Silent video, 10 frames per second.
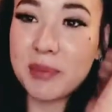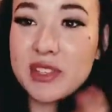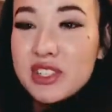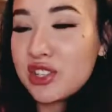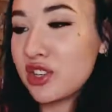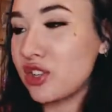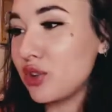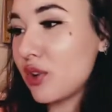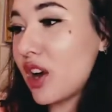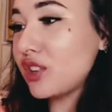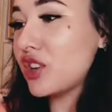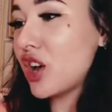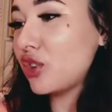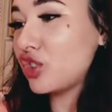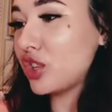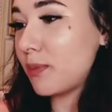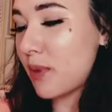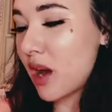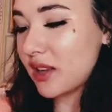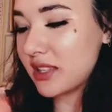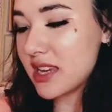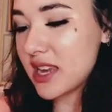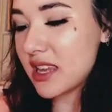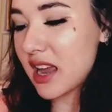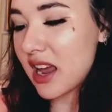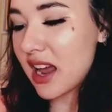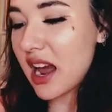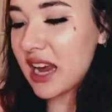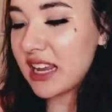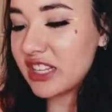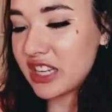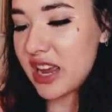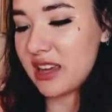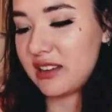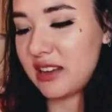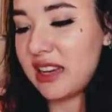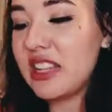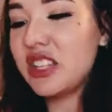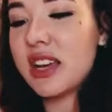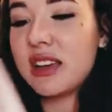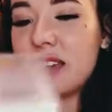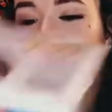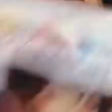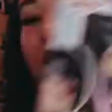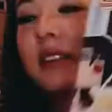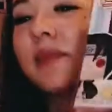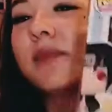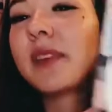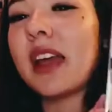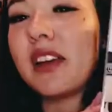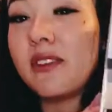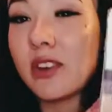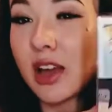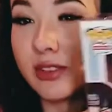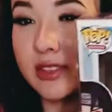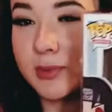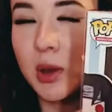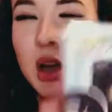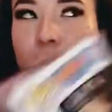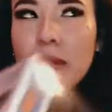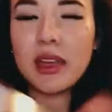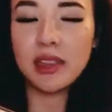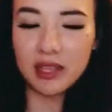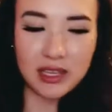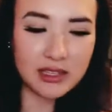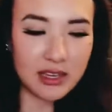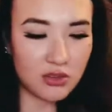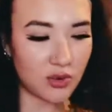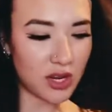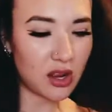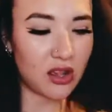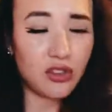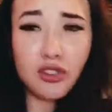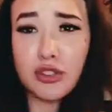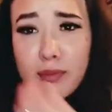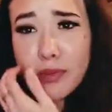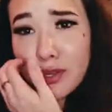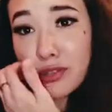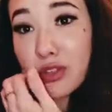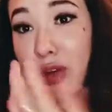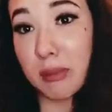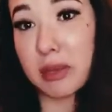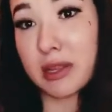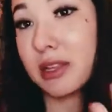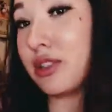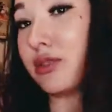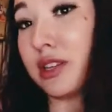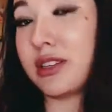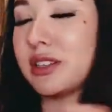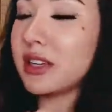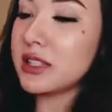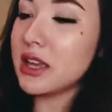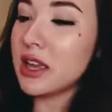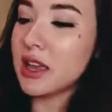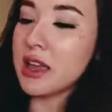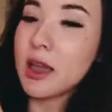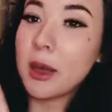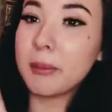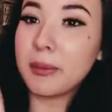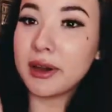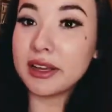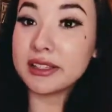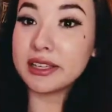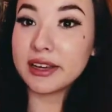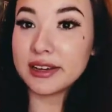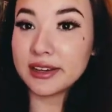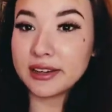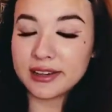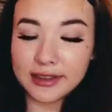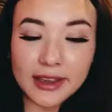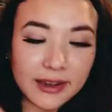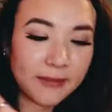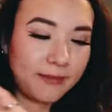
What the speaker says: This is the Naruto Shippuden Aricha. I already got this pop. I think he's like $20 or something, so I mean, that's decent. But yeah,